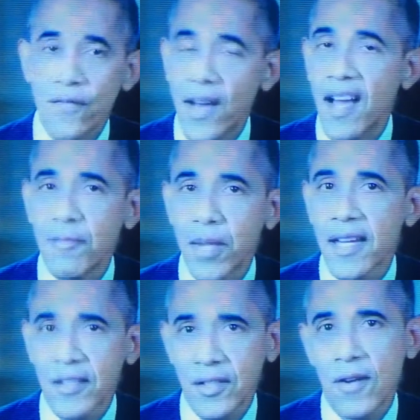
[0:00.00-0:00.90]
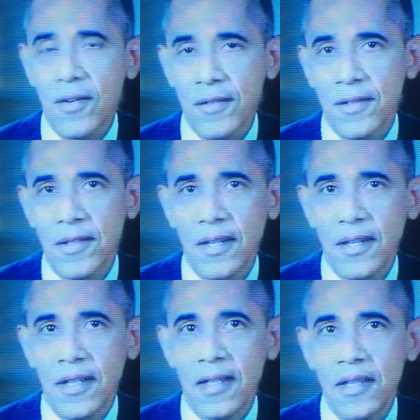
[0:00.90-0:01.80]
with five black starters,
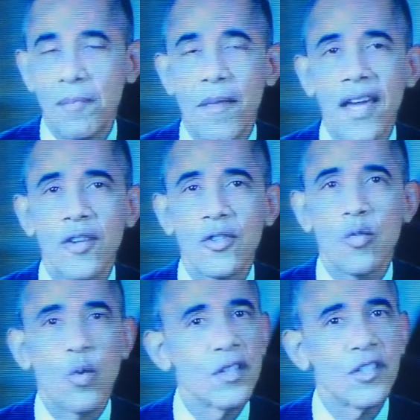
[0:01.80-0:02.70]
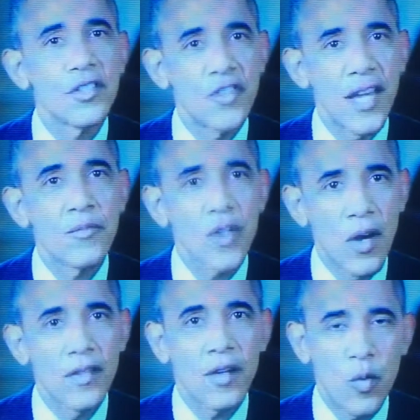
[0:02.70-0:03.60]
the Miners weren't just champs
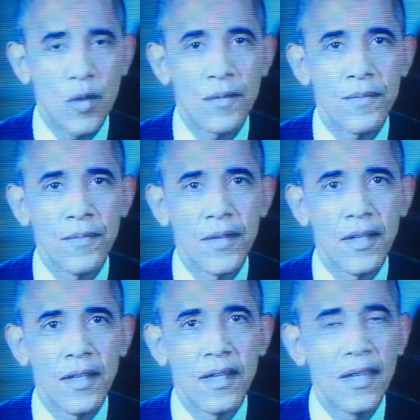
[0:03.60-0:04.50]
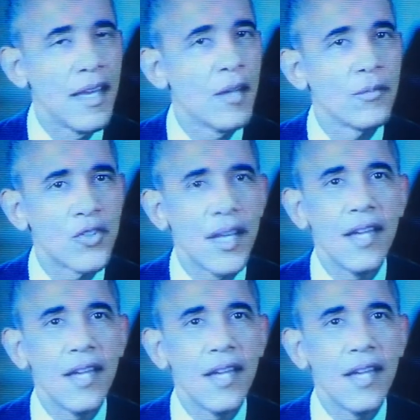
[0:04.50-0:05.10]
on the court. They helped